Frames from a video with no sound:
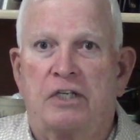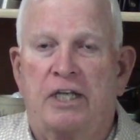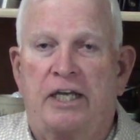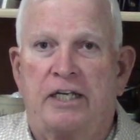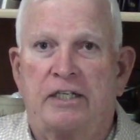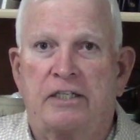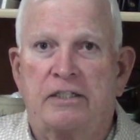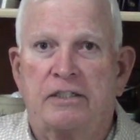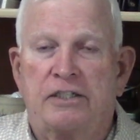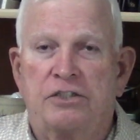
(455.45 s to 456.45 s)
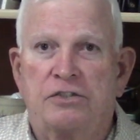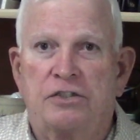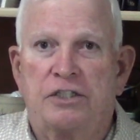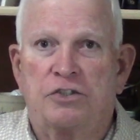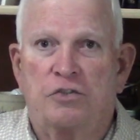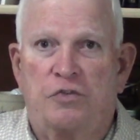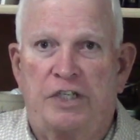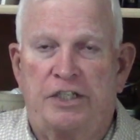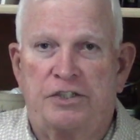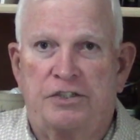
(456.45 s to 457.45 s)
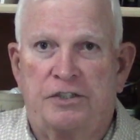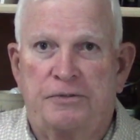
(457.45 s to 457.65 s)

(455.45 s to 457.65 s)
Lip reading: land is finished.